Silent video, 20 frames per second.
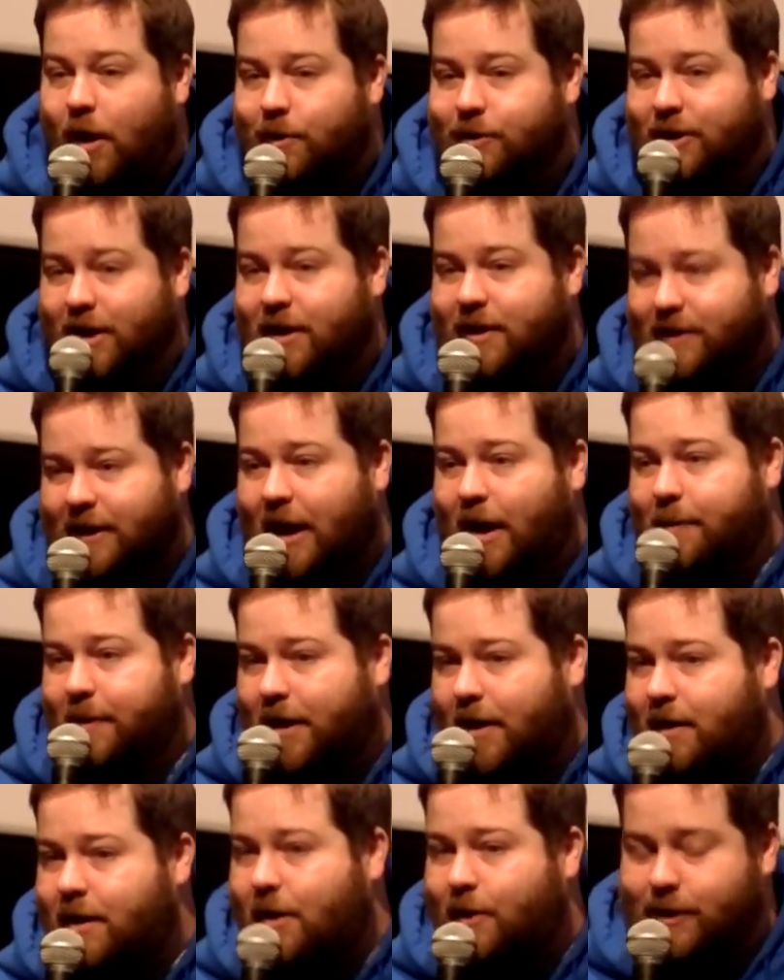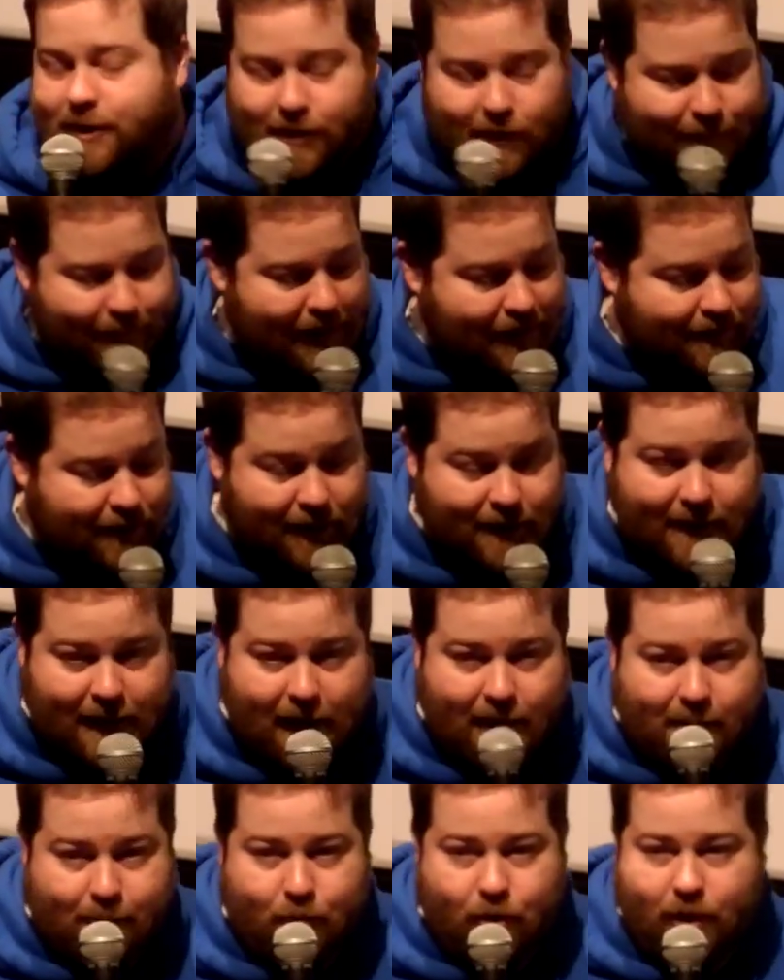was going to say. I mean, I know it's not Valentine's Day
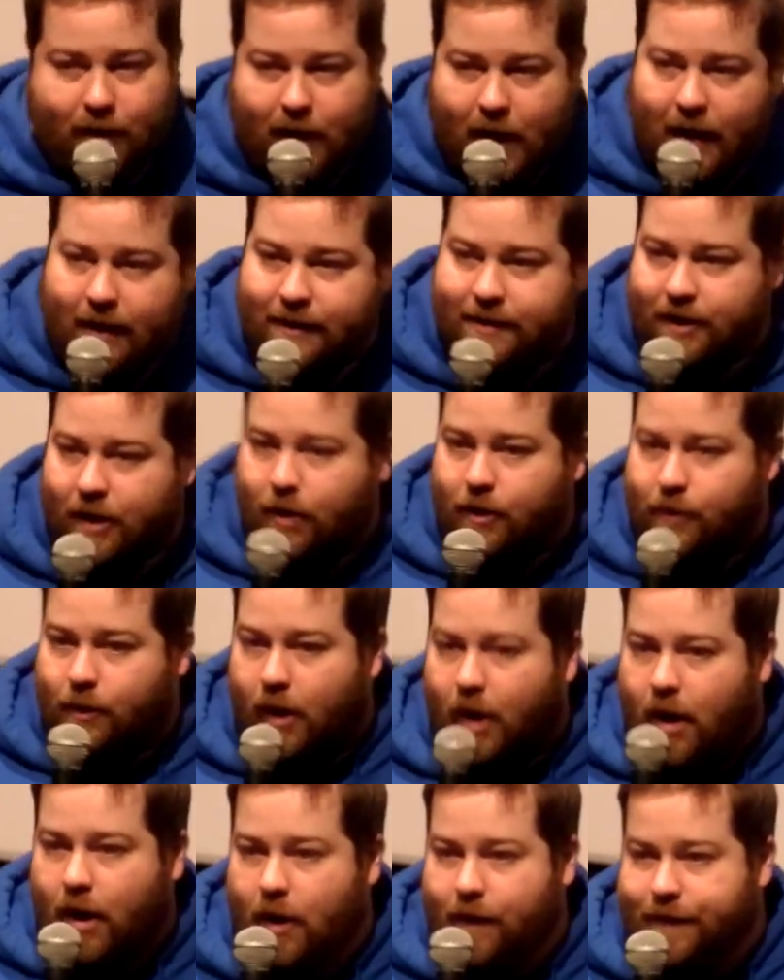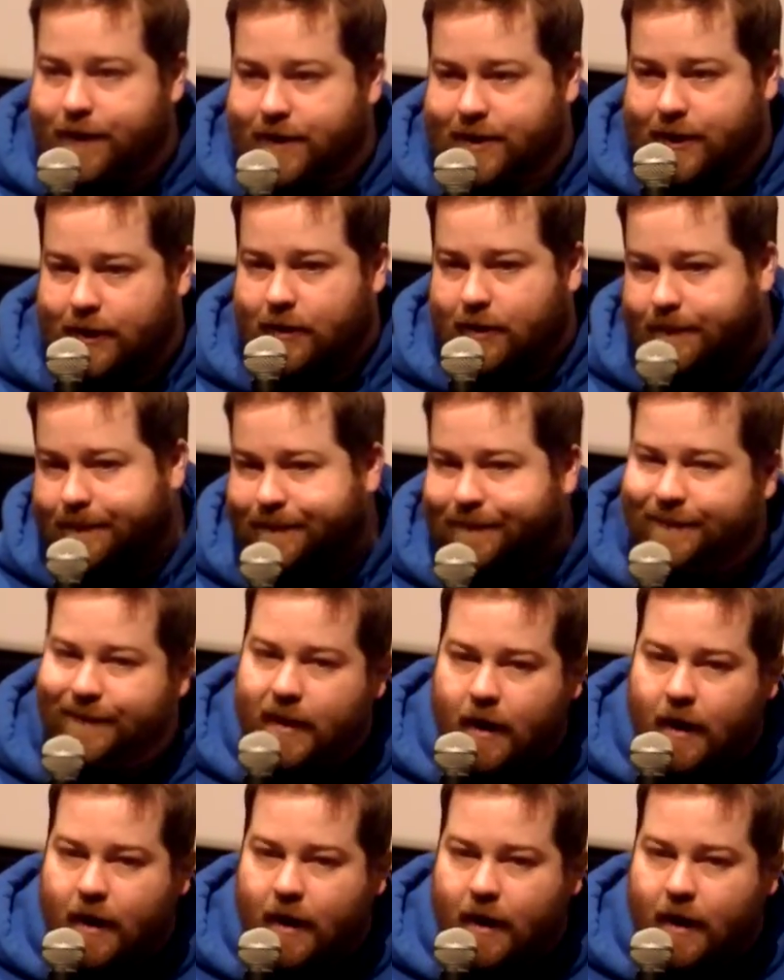anymore, and so obviously.